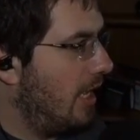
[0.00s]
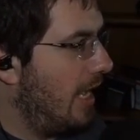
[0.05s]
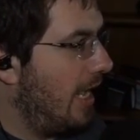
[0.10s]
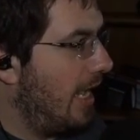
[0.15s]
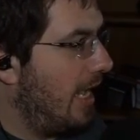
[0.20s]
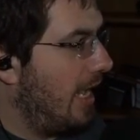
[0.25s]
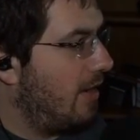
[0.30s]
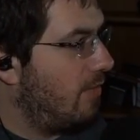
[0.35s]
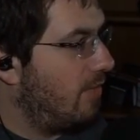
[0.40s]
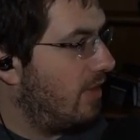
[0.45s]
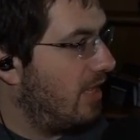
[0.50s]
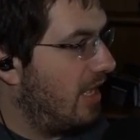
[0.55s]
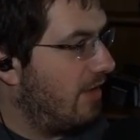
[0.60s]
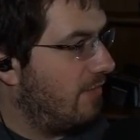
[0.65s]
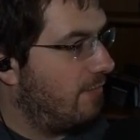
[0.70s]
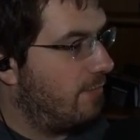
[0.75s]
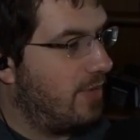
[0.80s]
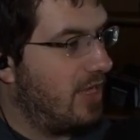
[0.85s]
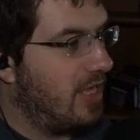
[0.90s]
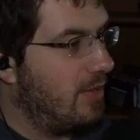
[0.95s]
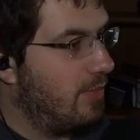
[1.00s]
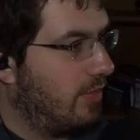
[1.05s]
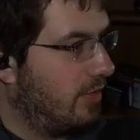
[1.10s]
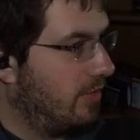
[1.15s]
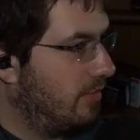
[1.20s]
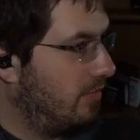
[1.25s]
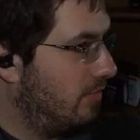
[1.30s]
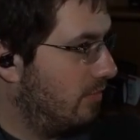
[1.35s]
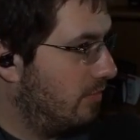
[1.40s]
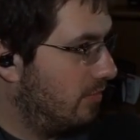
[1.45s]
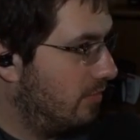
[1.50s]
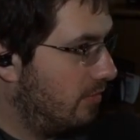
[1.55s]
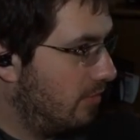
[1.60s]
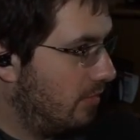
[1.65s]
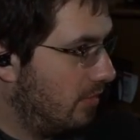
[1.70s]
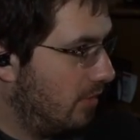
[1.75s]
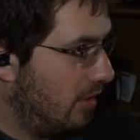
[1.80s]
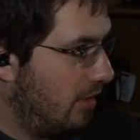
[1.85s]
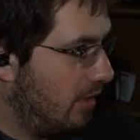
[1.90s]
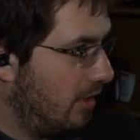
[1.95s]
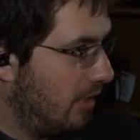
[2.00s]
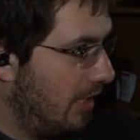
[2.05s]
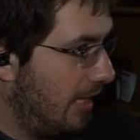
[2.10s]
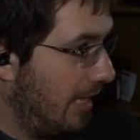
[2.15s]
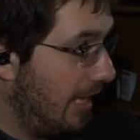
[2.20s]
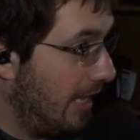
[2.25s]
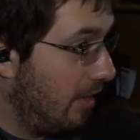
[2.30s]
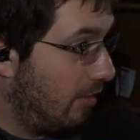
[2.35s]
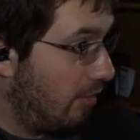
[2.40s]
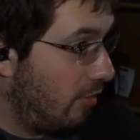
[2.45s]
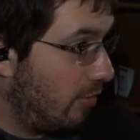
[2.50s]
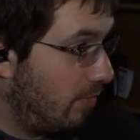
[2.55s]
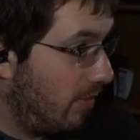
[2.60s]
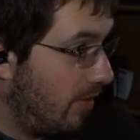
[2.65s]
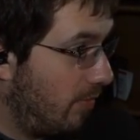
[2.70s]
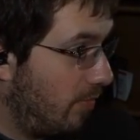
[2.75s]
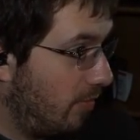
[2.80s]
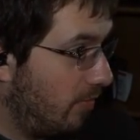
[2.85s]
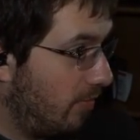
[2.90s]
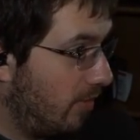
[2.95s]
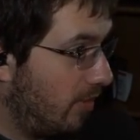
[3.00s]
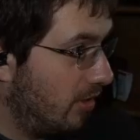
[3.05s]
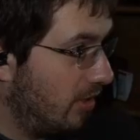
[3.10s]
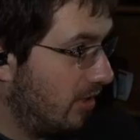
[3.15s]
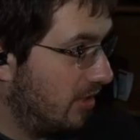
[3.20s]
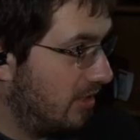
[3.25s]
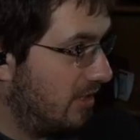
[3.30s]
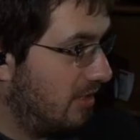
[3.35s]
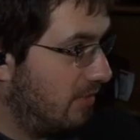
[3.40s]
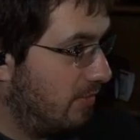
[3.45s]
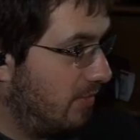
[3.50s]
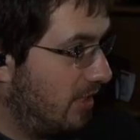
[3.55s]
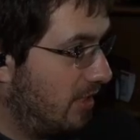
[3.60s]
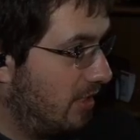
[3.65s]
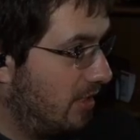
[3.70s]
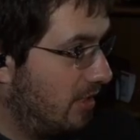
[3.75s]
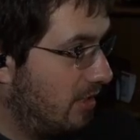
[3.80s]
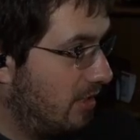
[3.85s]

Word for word: And we have people. Hey, all you people, will you listen to me?